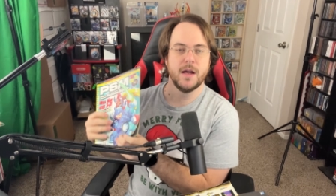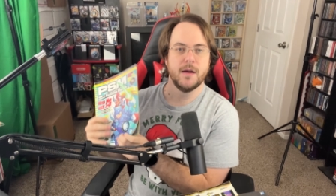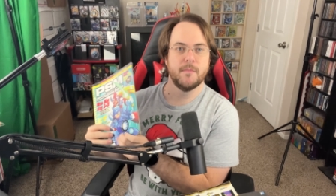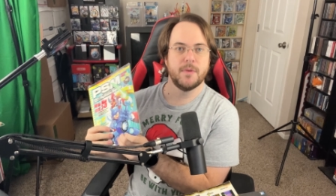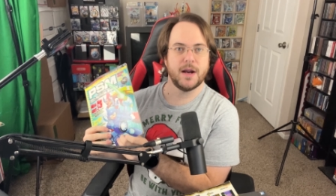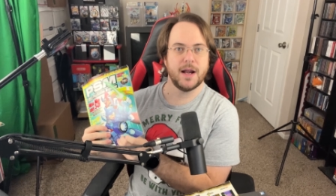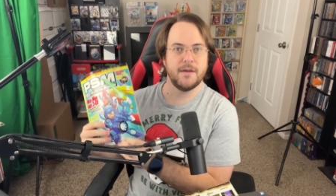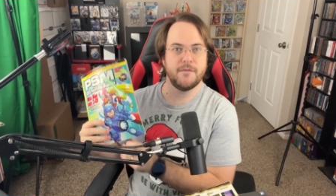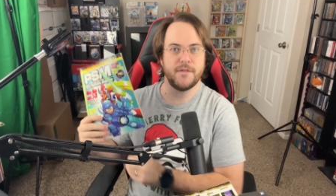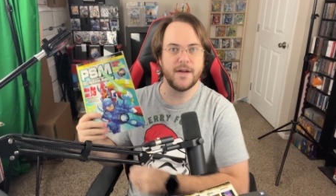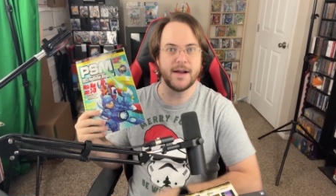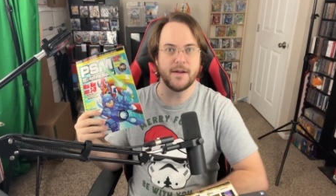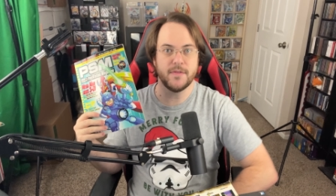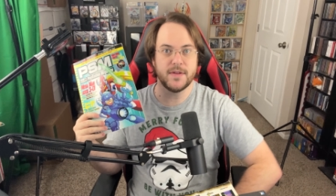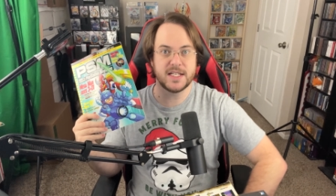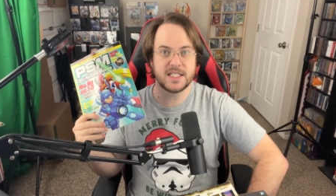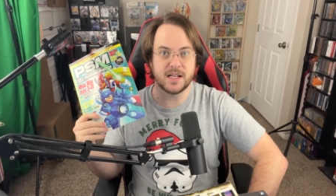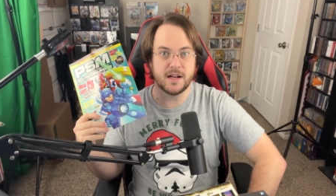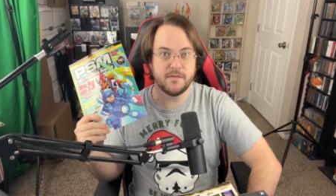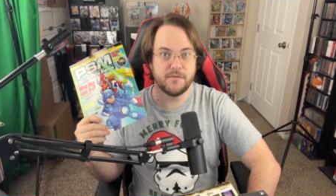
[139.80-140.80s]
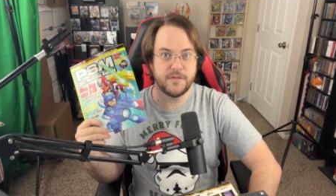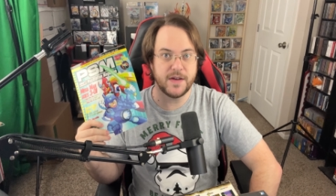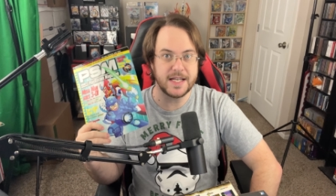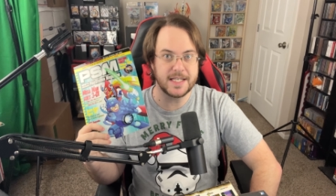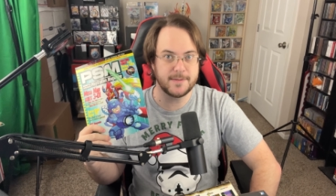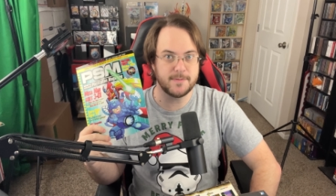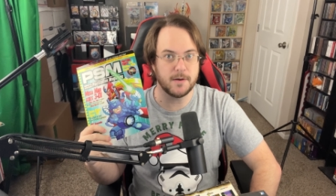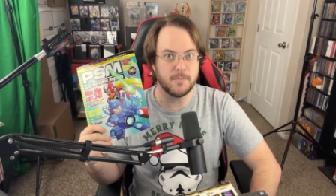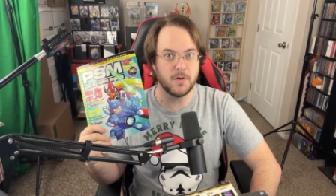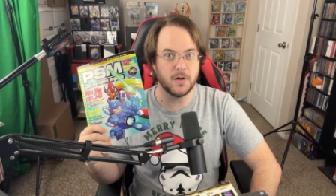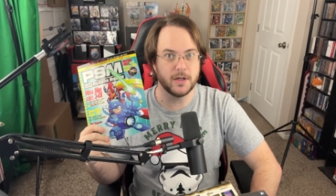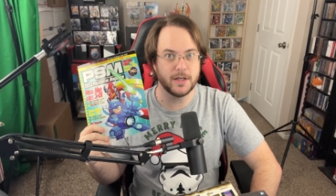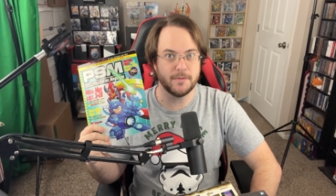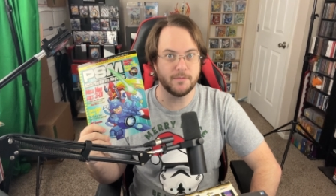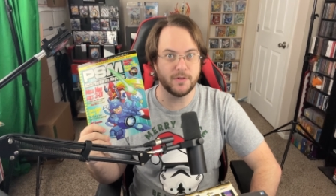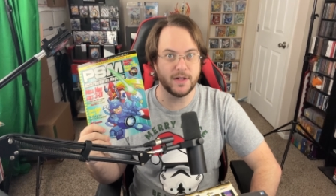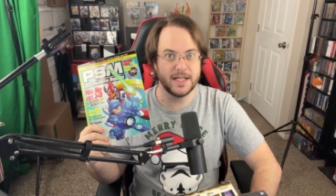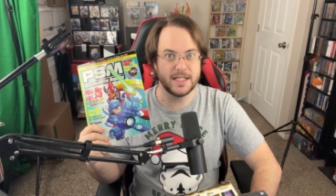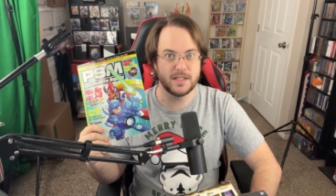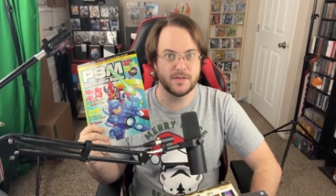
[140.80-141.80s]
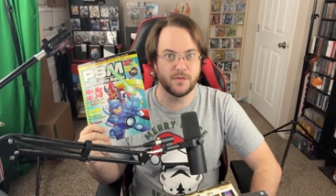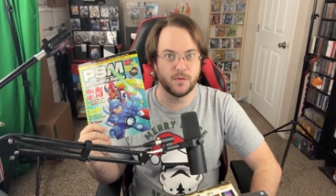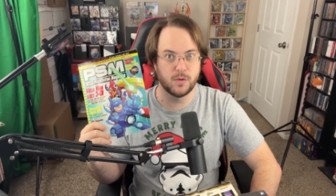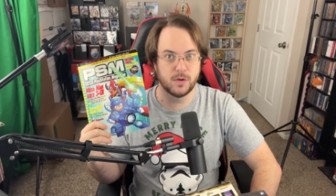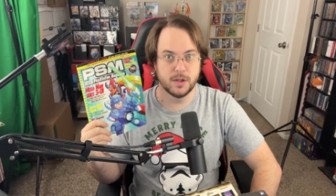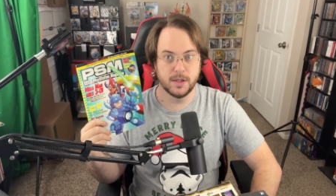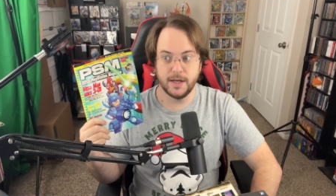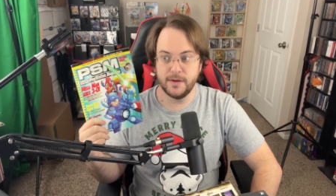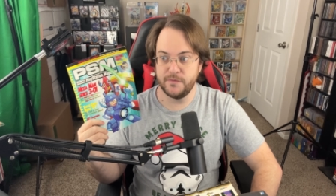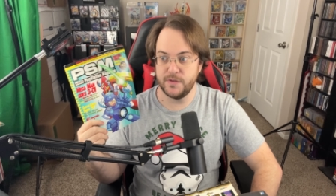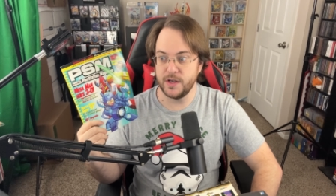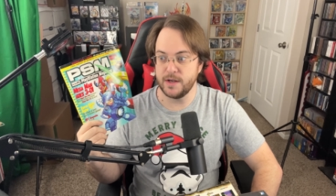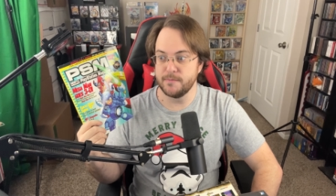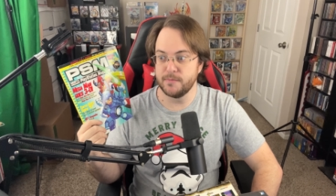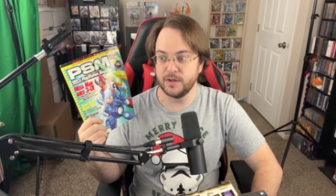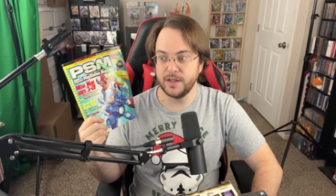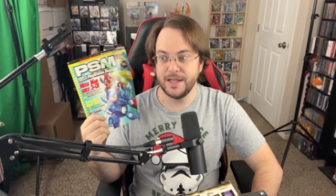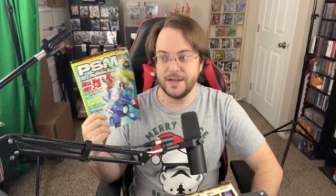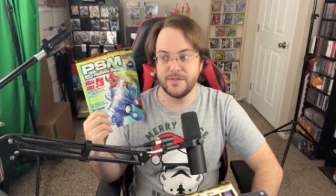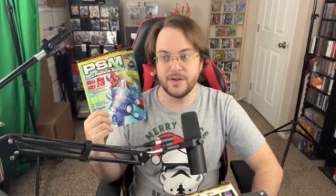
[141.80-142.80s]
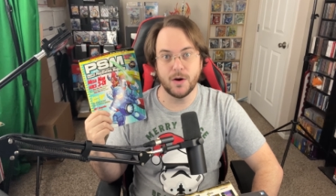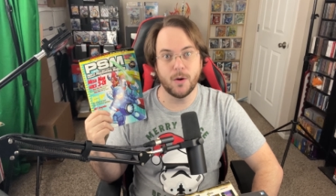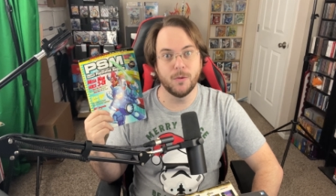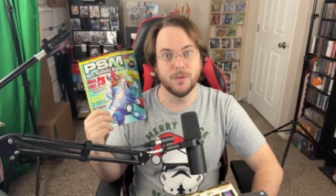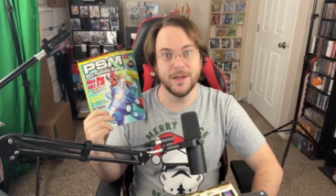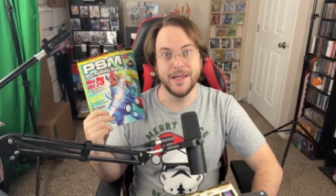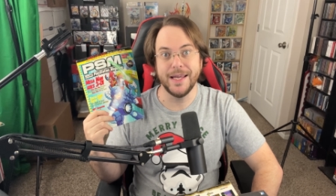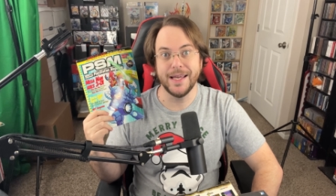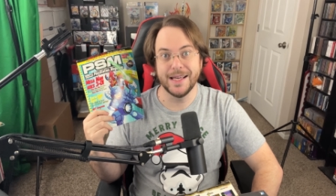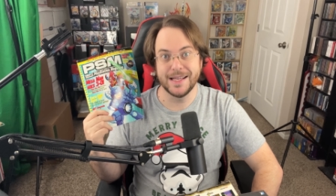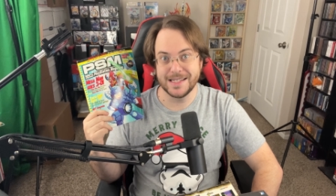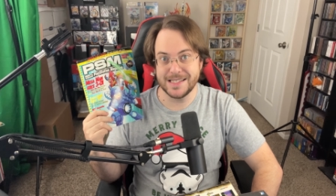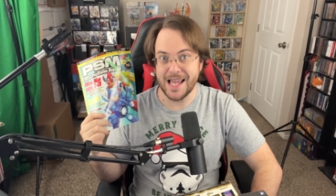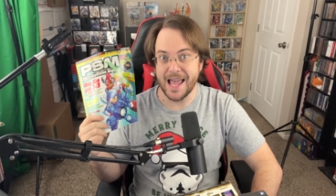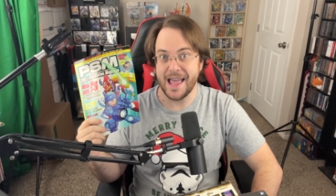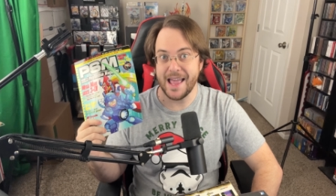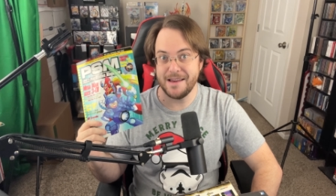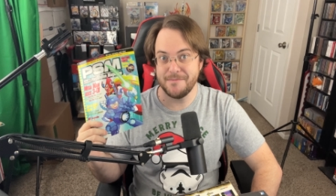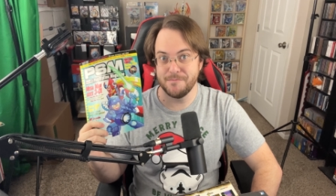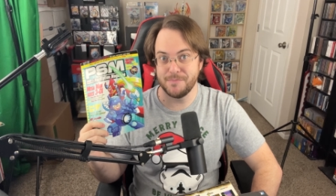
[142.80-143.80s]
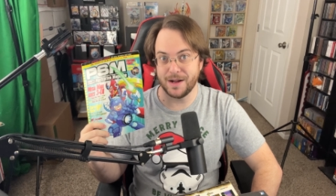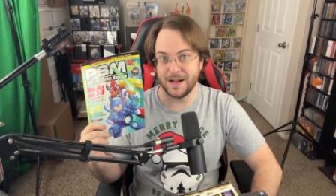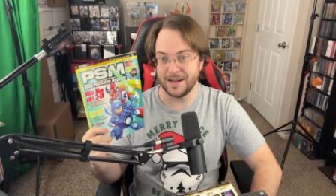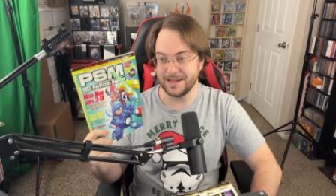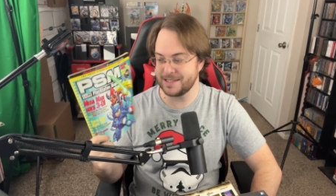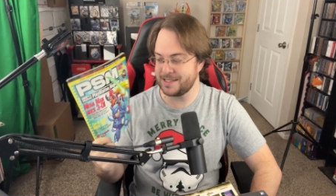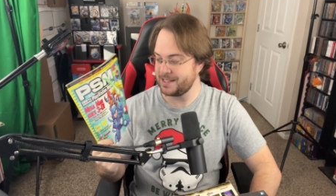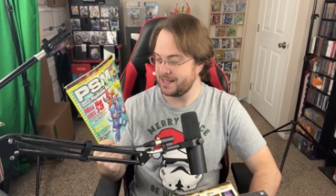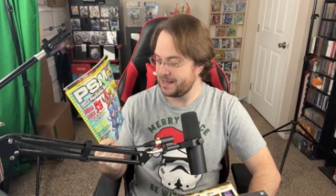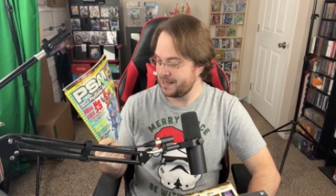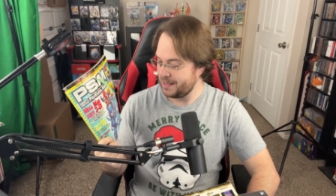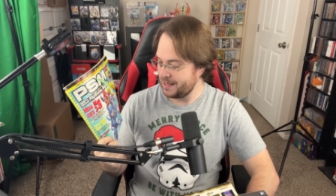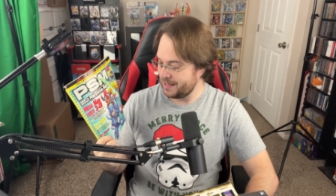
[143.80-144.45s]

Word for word: but I found this on Facebook Marketplace for, if you can believe it, only 10 bucks.